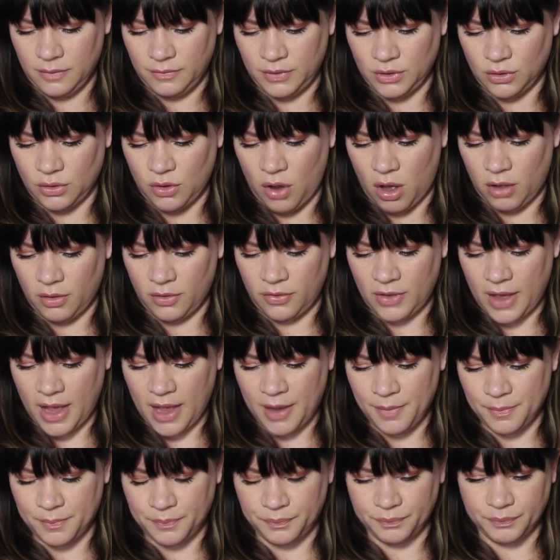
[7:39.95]
You can call it
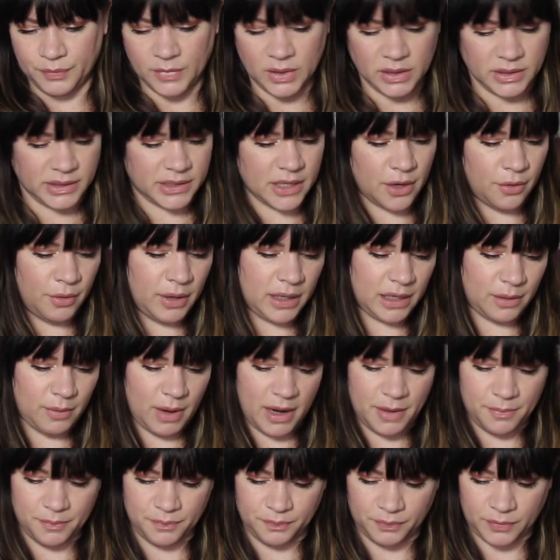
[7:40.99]
that. So
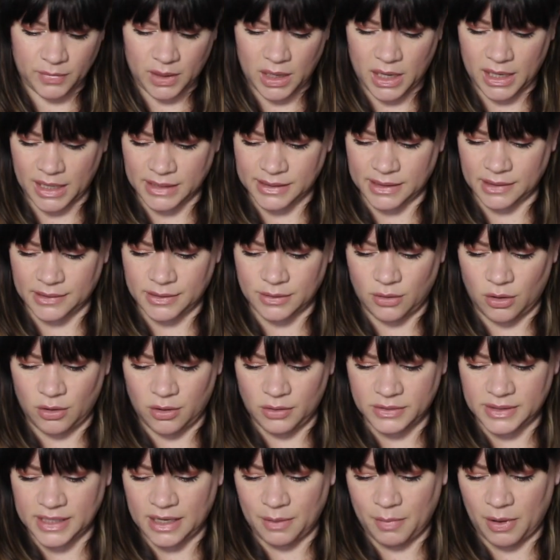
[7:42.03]
anyway, I guess that's all
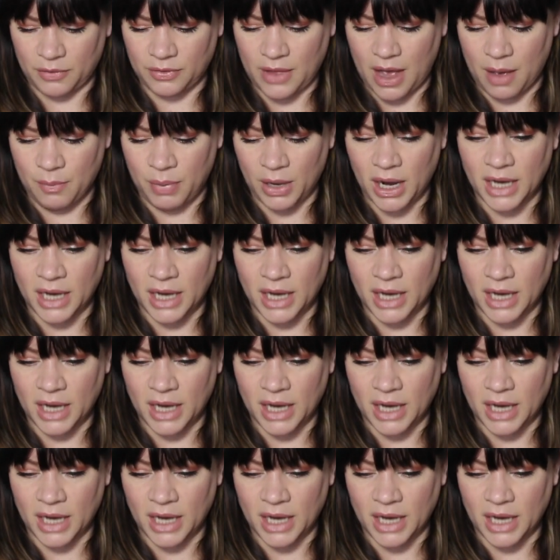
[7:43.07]
I'll say about that.